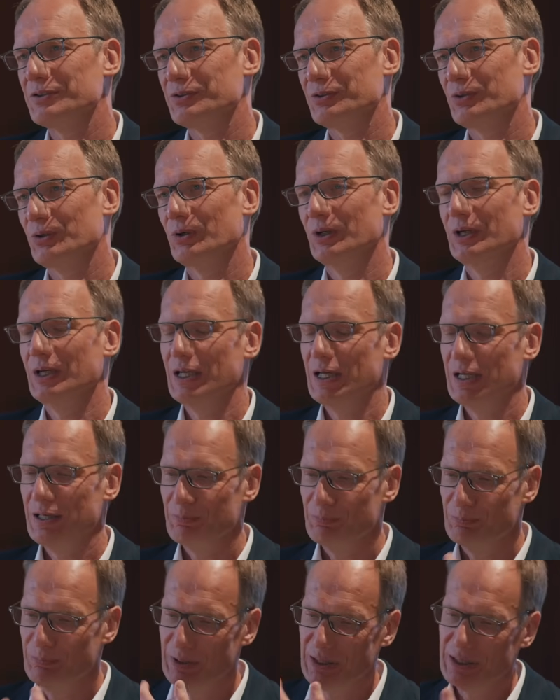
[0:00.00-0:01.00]
So
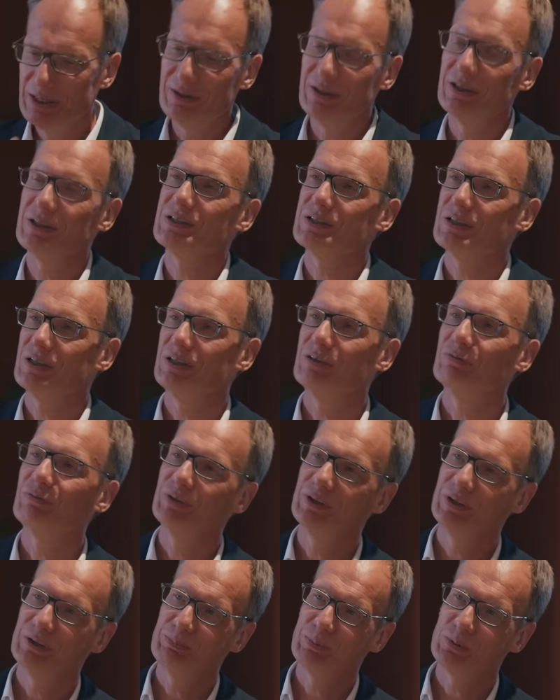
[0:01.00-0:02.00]
many things are
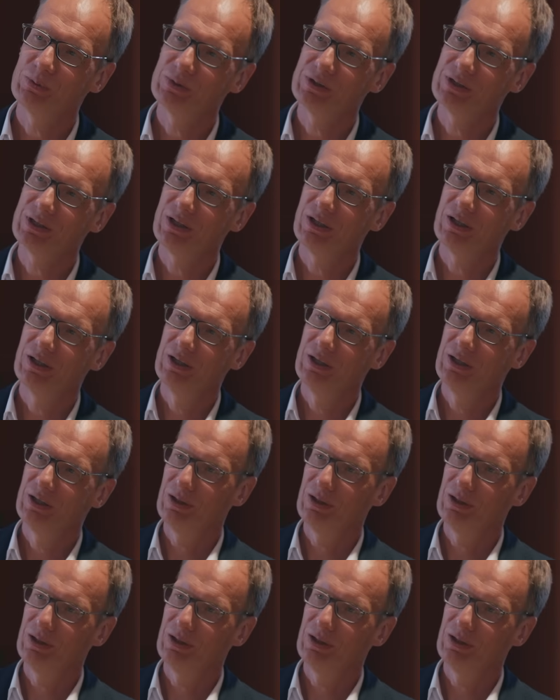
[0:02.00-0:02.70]
different at Polestar.